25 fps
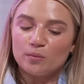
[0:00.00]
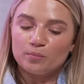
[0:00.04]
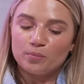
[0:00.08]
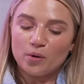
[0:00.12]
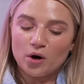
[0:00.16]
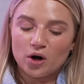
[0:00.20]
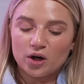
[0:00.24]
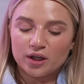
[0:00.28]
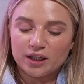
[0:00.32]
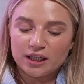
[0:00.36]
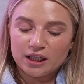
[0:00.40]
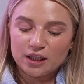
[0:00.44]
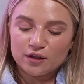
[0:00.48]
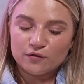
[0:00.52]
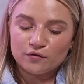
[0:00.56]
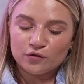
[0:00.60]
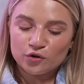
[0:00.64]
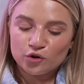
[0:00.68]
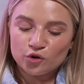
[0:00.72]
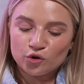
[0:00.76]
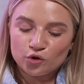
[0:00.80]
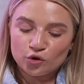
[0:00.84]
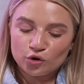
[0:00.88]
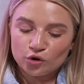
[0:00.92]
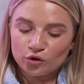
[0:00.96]
But
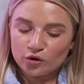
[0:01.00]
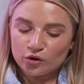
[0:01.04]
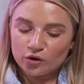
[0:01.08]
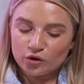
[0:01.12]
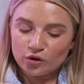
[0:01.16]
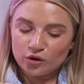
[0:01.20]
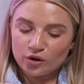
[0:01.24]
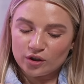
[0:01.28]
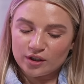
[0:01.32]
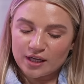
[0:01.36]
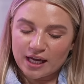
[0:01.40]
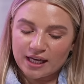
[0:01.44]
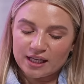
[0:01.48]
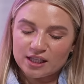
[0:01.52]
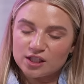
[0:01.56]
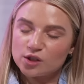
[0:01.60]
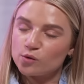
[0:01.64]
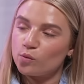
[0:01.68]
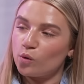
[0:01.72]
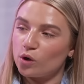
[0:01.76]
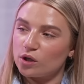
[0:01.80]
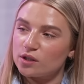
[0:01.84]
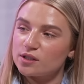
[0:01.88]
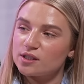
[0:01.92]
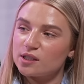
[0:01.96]
even your nice
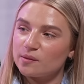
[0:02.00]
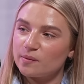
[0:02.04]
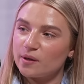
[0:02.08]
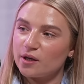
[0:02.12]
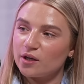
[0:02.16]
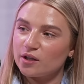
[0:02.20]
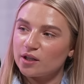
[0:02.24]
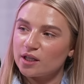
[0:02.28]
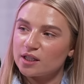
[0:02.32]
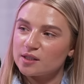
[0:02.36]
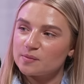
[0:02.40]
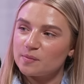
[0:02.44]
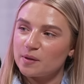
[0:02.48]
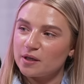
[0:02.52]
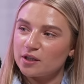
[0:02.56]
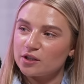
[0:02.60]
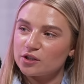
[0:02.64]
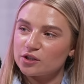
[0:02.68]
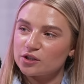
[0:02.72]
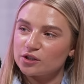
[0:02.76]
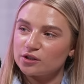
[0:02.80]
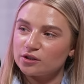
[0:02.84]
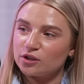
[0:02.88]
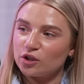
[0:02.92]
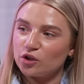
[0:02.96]
words about this
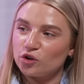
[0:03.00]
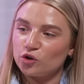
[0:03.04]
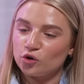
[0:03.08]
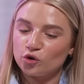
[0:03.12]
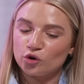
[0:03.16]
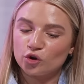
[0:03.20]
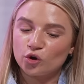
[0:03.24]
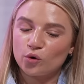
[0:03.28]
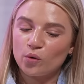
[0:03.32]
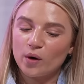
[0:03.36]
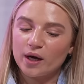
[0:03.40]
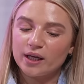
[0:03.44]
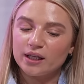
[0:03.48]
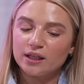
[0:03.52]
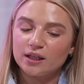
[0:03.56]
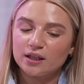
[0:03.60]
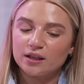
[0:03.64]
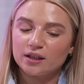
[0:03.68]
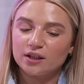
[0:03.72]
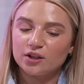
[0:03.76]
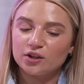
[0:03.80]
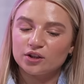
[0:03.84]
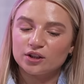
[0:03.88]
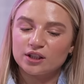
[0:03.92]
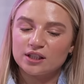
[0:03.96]
person, yeah. you're quite
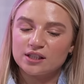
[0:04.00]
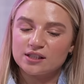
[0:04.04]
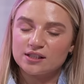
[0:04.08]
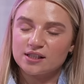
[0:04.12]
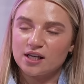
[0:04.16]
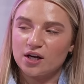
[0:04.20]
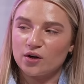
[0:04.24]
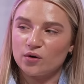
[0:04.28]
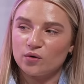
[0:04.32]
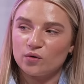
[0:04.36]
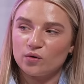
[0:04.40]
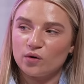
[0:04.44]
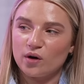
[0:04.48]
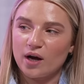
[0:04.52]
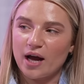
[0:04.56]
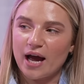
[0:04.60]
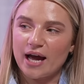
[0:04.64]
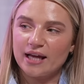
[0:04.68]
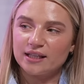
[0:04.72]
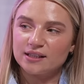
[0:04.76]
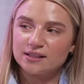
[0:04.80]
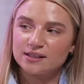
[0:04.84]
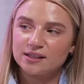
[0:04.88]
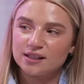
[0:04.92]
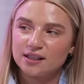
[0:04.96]
clearly still
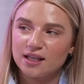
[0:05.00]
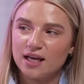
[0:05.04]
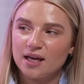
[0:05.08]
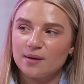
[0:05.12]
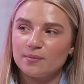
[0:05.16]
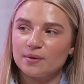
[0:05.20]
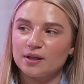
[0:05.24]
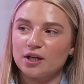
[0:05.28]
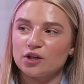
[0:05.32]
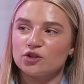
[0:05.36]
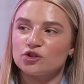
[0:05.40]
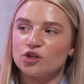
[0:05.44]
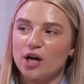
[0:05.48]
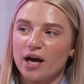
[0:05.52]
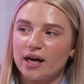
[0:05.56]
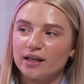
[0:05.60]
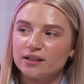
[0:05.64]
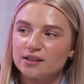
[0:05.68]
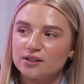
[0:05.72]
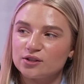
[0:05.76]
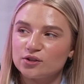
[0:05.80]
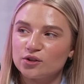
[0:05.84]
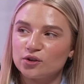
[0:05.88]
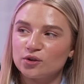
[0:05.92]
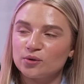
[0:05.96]
into them and
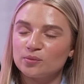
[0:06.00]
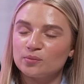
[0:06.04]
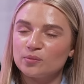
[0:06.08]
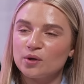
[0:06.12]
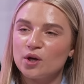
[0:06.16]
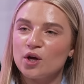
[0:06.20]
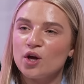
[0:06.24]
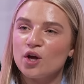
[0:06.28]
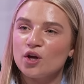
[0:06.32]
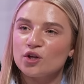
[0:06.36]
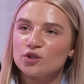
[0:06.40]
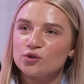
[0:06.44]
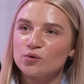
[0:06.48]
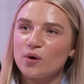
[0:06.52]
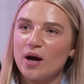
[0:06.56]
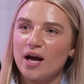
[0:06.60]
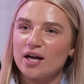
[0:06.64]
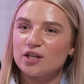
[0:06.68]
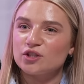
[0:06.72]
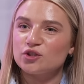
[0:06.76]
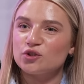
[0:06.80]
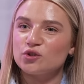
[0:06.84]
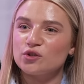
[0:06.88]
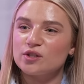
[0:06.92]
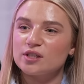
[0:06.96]
attracted yeah. to them. So
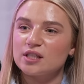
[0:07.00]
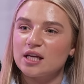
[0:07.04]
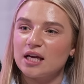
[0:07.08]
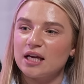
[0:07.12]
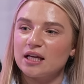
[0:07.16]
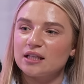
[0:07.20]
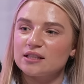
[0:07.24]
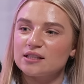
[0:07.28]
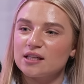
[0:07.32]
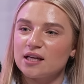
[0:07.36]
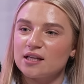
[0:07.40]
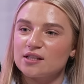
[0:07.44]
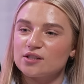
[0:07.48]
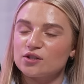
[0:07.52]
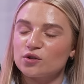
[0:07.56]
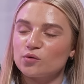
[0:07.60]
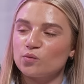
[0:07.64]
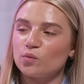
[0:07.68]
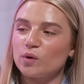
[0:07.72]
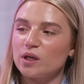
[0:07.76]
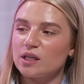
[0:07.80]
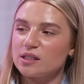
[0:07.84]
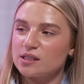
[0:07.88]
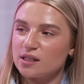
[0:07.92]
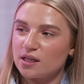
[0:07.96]
as you said, is there
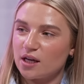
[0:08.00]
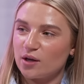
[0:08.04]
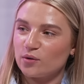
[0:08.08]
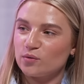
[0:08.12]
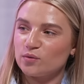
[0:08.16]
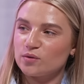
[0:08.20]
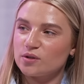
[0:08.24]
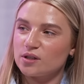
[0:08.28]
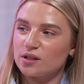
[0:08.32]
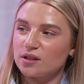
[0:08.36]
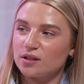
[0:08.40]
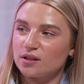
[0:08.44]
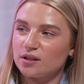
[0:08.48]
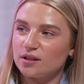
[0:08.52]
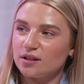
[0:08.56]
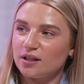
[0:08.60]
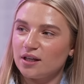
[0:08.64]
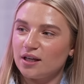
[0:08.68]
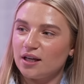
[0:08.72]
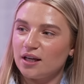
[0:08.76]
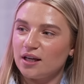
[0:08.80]
ways around it?